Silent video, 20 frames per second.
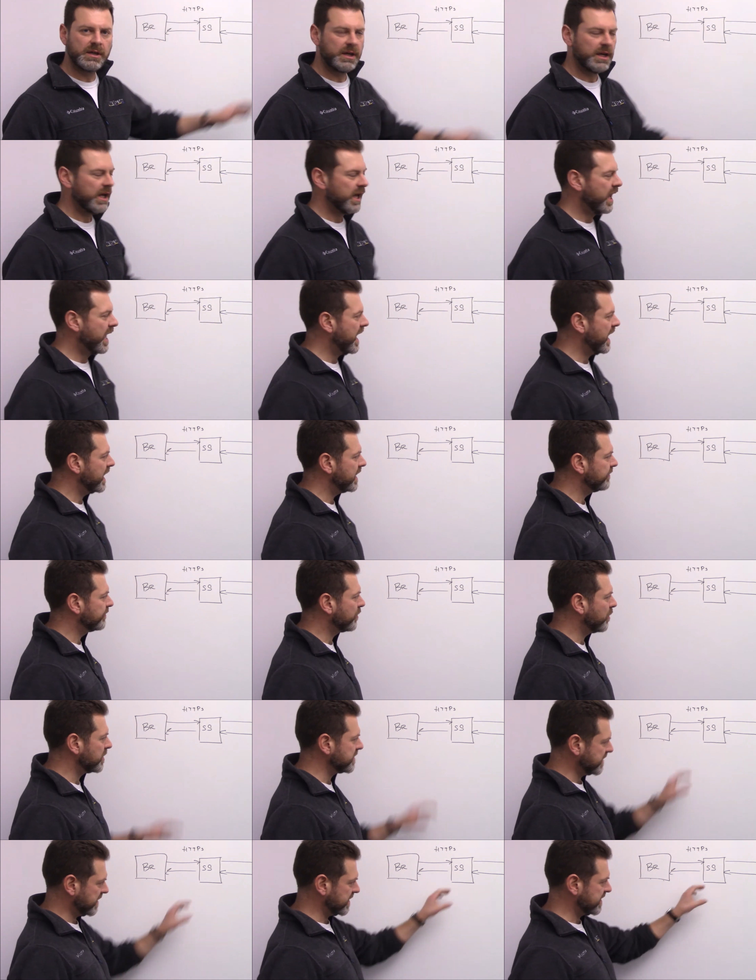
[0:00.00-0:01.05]
And of
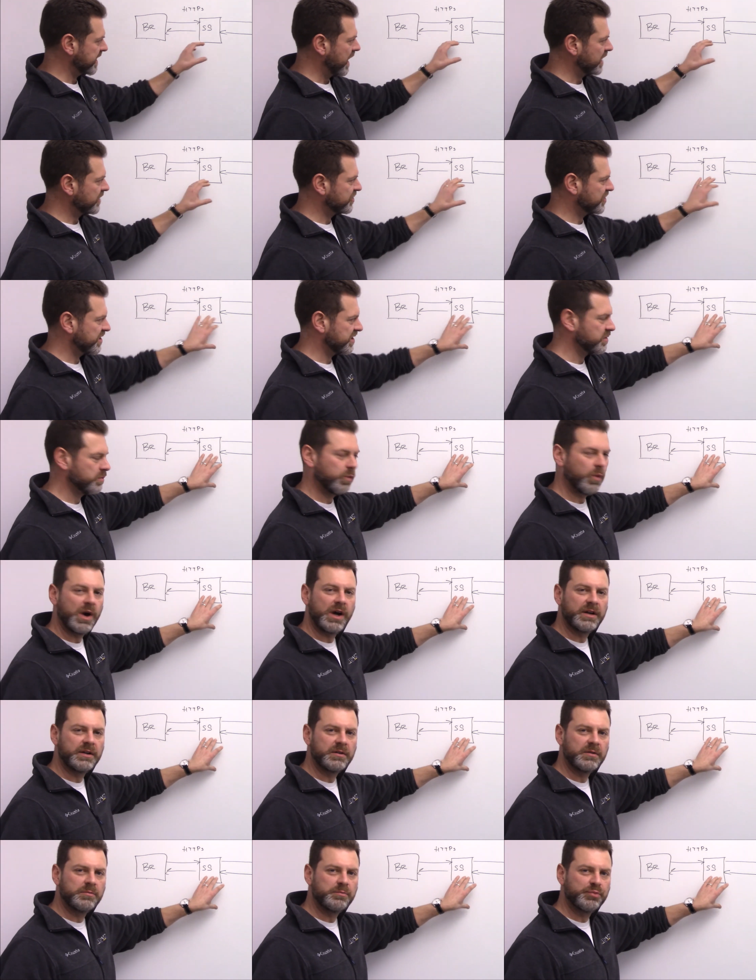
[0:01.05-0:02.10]
course, it's not just
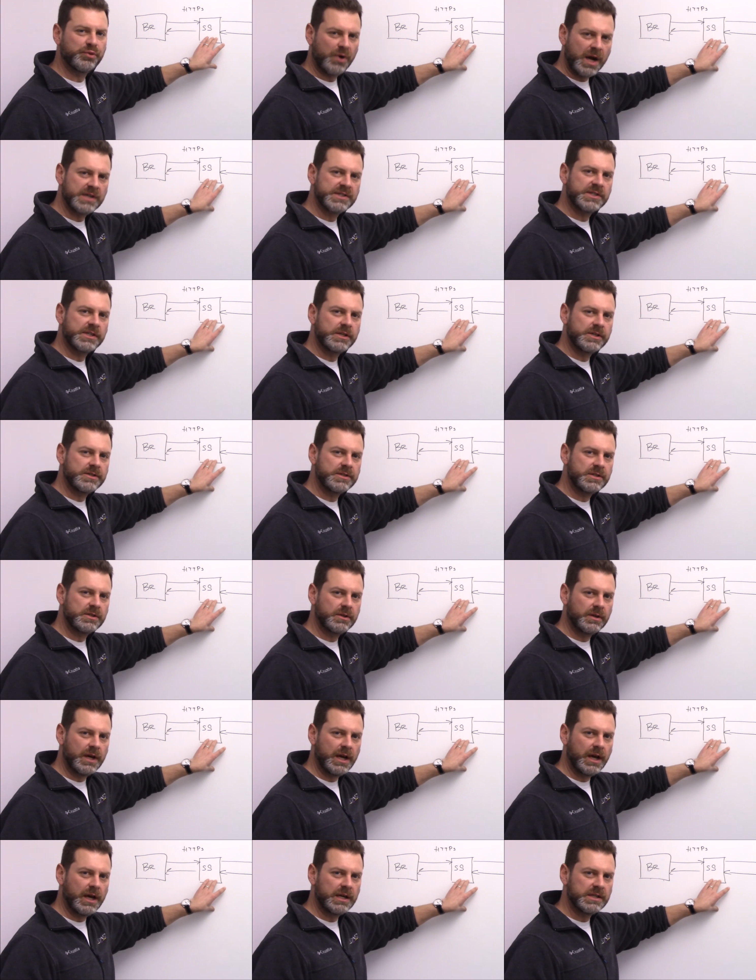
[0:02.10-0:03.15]
one proxy
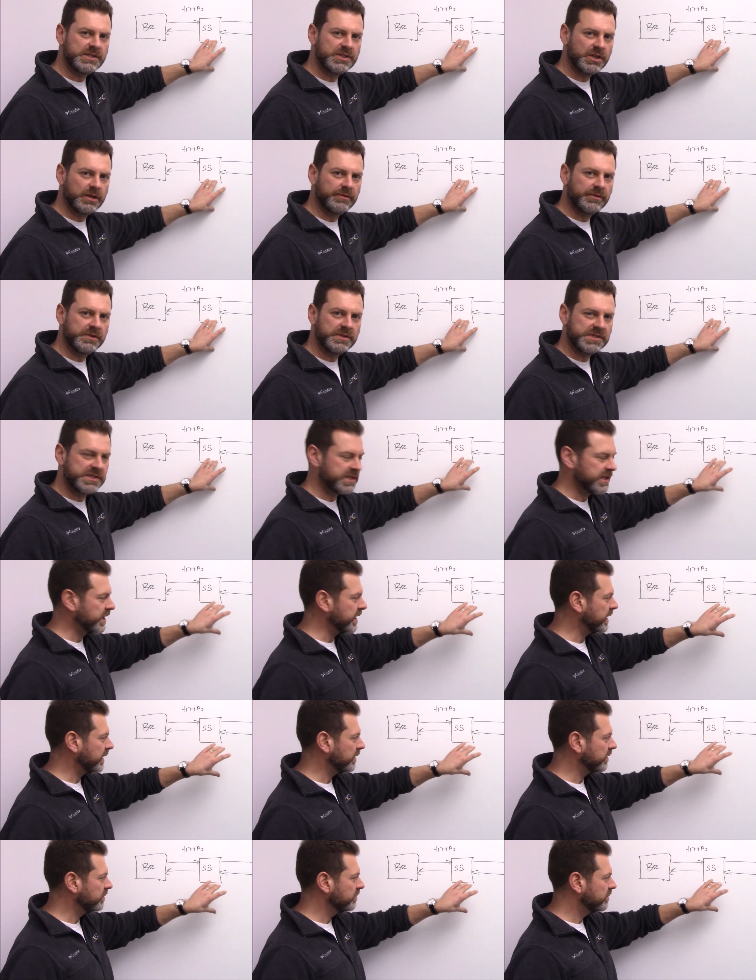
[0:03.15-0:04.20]
server
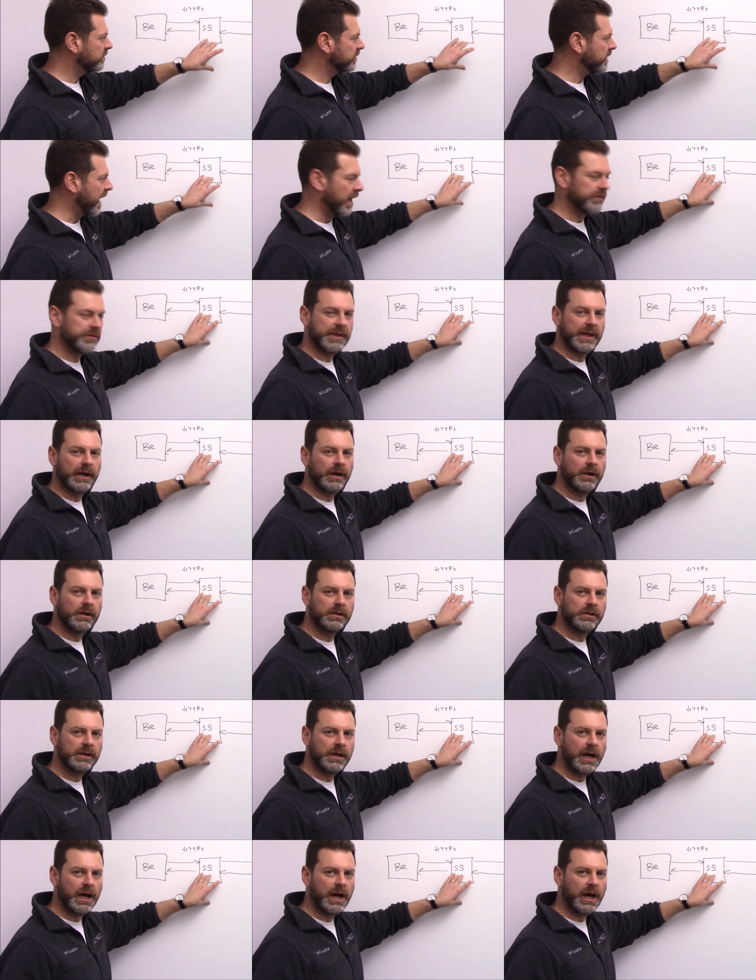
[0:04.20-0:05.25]
sitting out
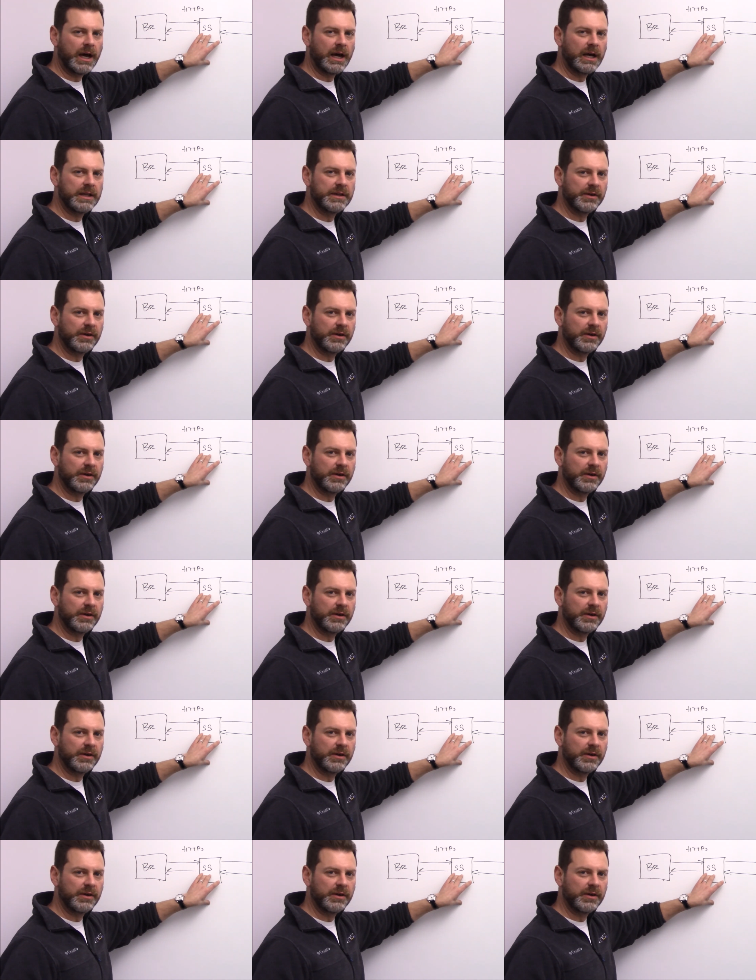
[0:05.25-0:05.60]
there. There